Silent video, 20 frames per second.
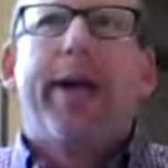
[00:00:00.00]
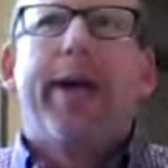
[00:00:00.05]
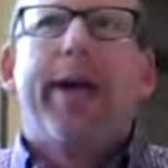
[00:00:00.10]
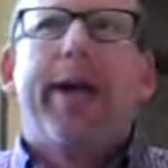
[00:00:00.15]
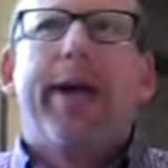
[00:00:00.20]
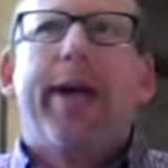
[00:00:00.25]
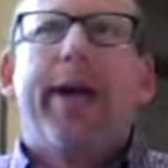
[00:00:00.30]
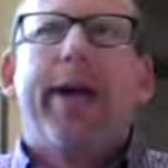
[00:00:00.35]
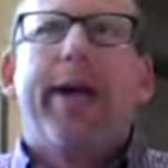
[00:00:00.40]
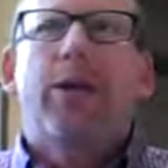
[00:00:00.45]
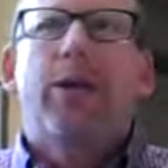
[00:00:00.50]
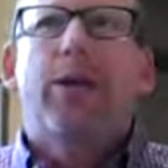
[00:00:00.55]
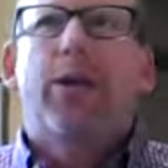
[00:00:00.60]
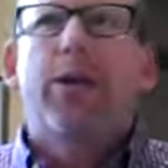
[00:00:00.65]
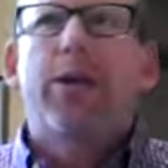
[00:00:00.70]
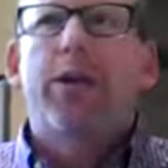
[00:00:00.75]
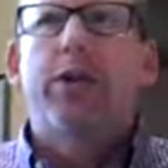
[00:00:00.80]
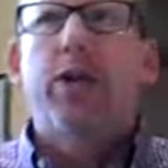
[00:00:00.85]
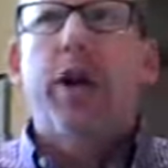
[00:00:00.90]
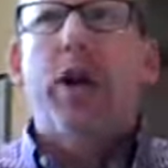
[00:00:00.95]
And as a
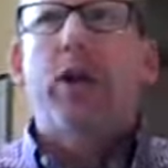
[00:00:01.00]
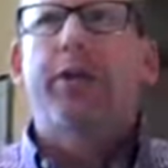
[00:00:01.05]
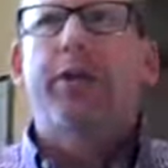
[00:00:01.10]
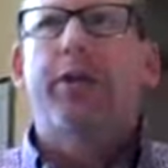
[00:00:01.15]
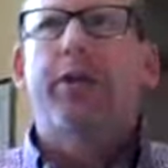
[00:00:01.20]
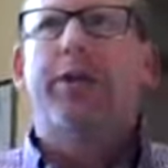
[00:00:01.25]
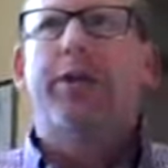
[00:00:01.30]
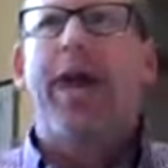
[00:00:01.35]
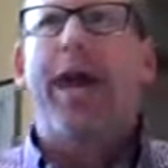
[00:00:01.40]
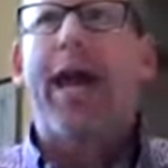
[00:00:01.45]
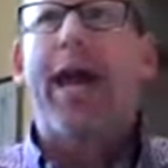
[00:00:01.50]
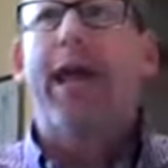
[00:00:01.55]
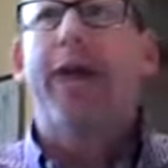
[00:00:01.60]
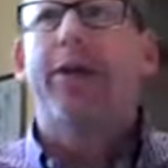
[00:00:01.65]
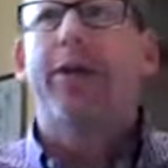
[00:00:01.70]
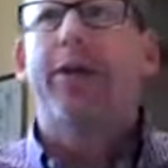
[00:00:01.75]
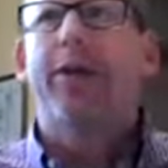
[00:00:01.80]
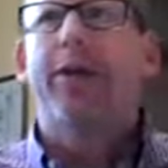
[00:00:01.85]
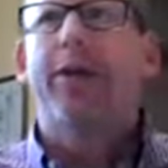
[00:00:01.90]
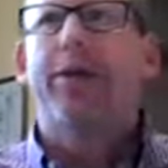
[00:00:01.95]
result of
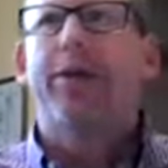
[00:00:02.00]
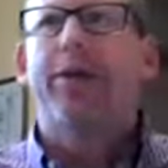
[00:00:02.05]
that,